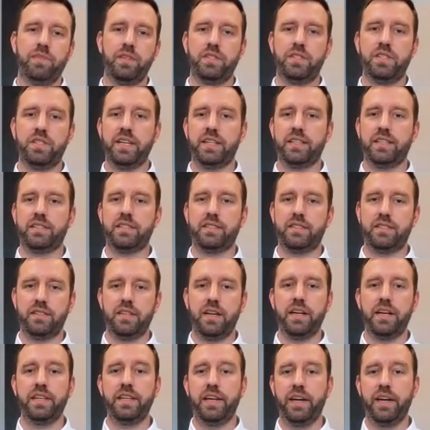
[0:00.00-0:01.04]
six
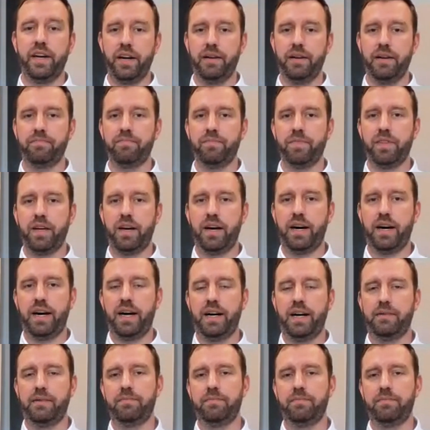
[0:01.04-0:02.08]
a year.
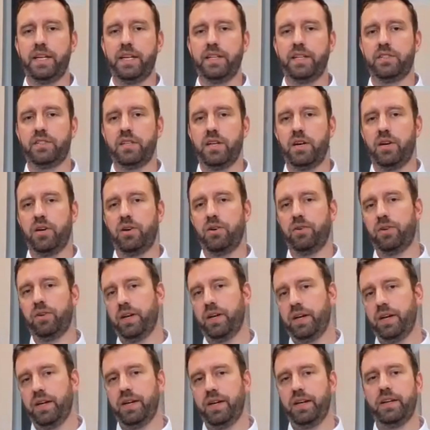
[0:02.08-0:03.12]
And so,
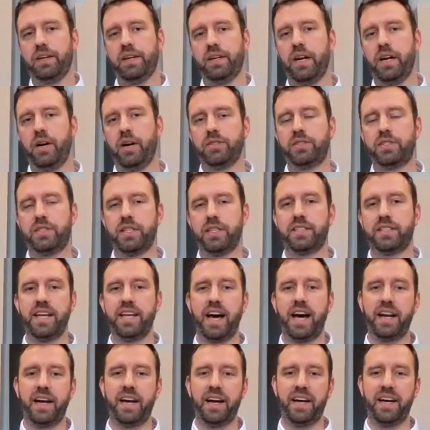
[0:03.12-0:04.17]
it's
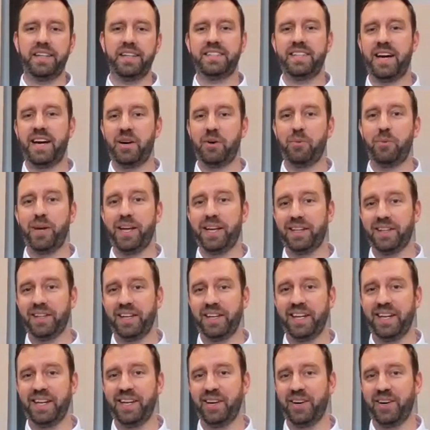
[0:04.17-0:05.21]
not a
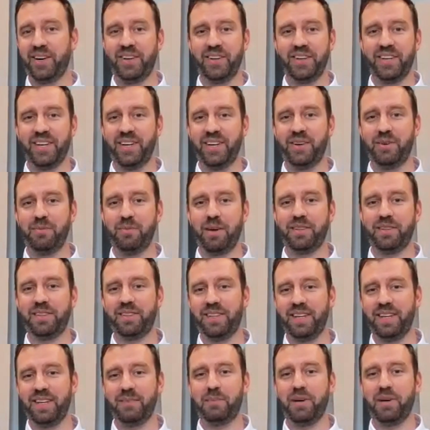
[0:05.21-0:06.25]
weekly or
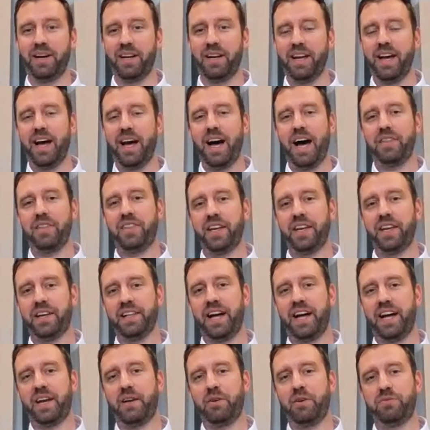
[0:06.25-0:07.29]
monthly, but I think a
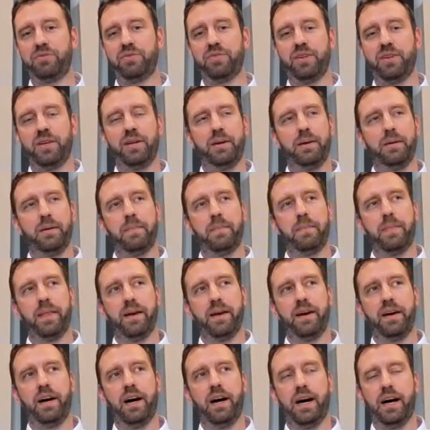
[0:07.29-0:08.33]
lot of
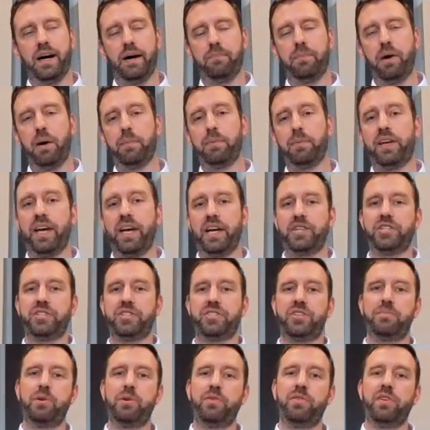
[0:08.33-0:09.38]

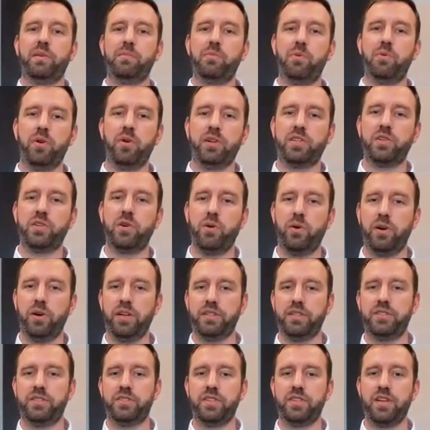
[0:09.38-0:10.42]
publications are moving more
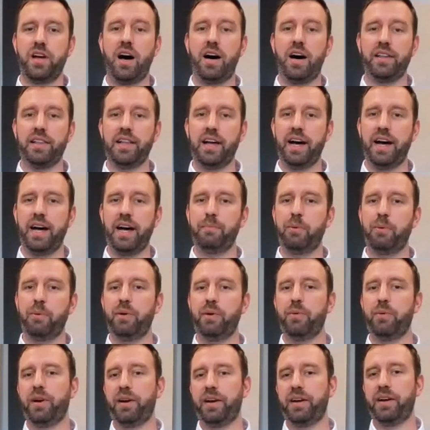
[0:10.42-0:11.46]
towards online. But
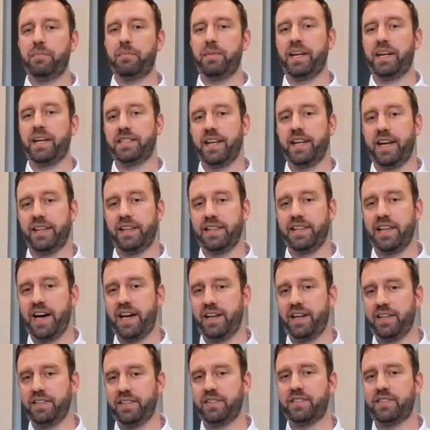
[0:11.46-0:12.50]
we wanted to maintain
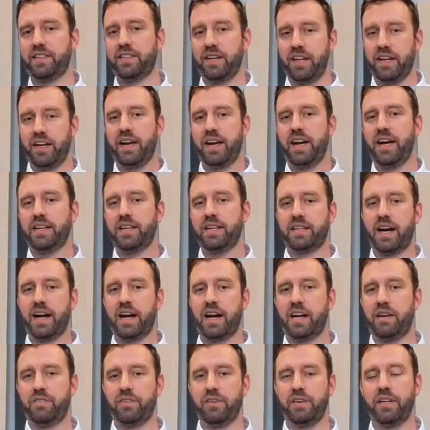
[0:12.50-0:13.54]
that as
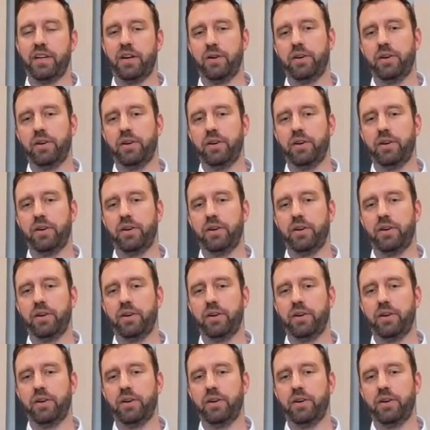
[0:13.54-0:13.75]
kind of